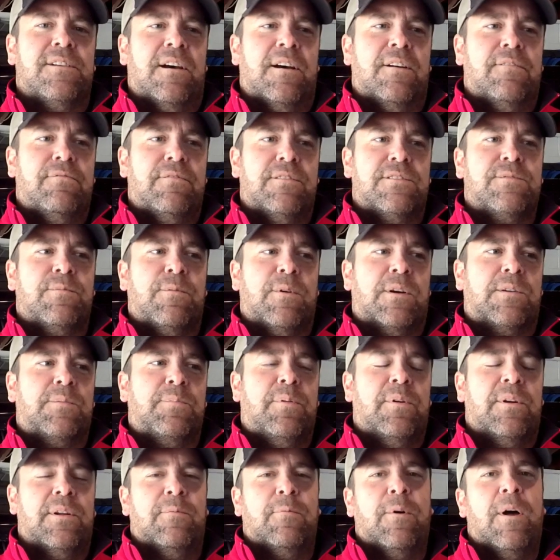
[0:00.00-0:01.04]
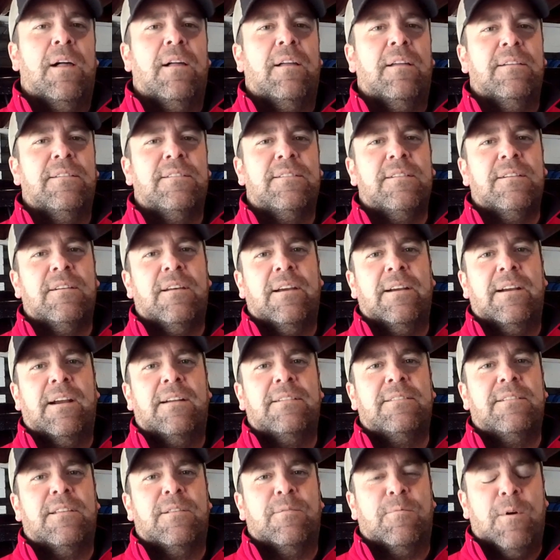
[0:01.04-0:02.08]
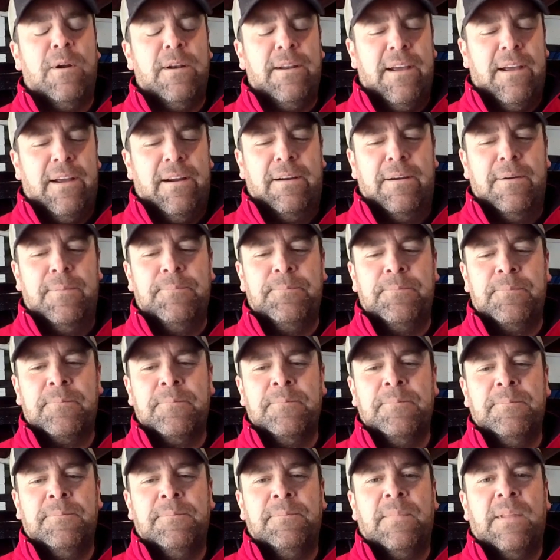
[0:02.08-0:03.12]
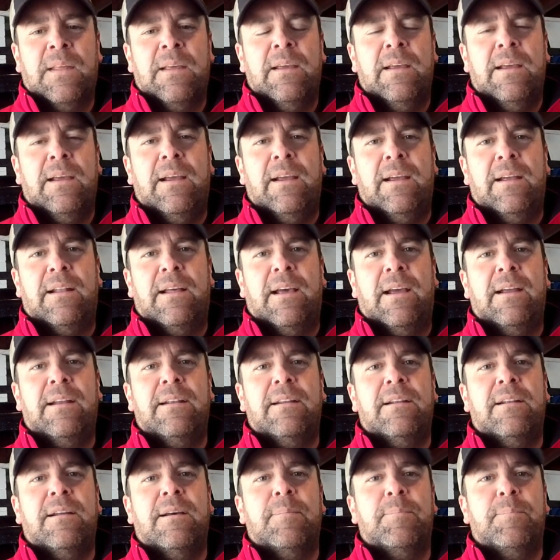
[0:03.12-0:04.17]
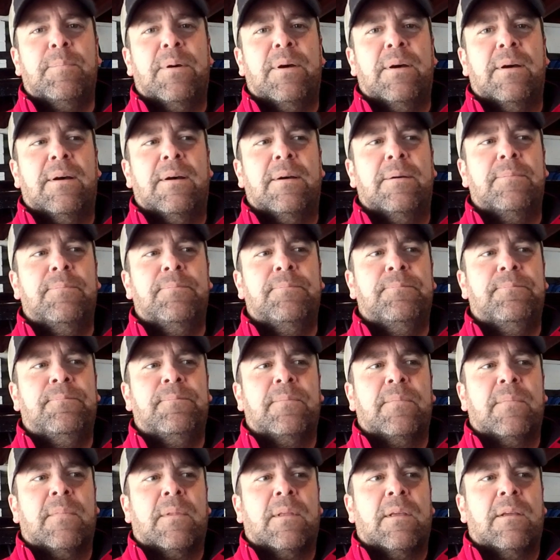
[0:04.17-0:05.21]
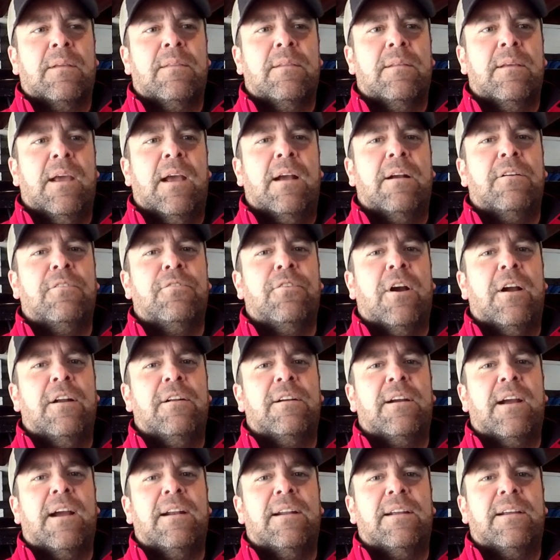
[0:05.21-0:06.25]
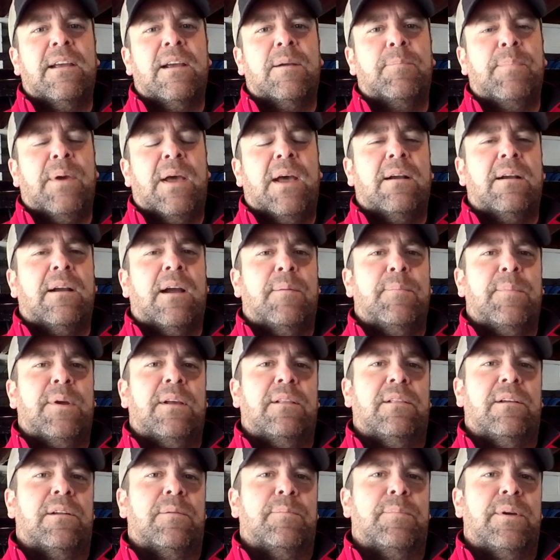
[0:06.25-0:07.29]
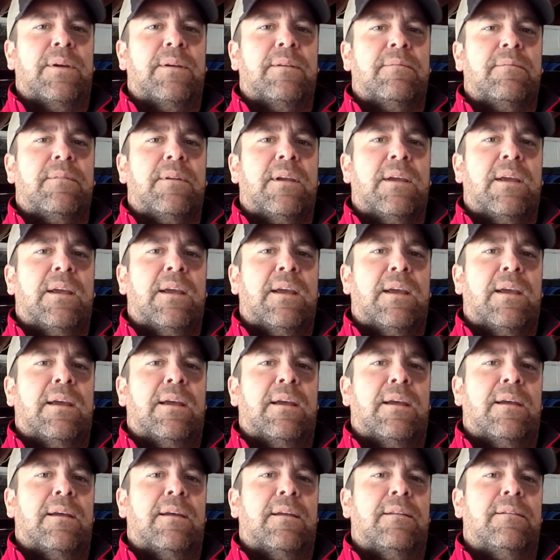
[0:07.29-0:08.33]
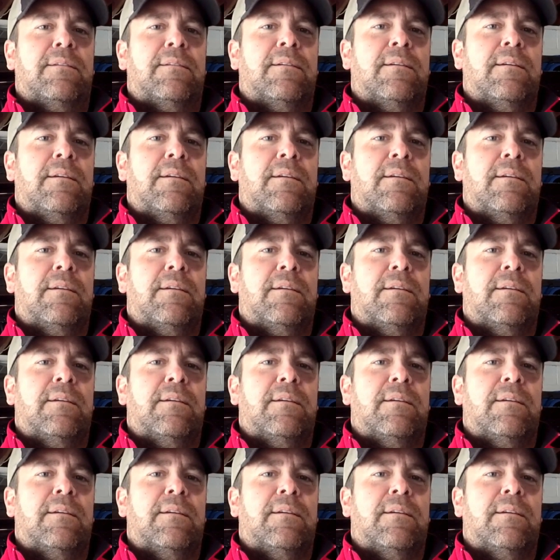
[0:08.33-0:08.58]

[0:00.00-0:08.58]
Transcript: off, which worked pretty well until I got to the one hanger. And I ended up, uh, the angle grinder kind of kicked back on me a little bit, and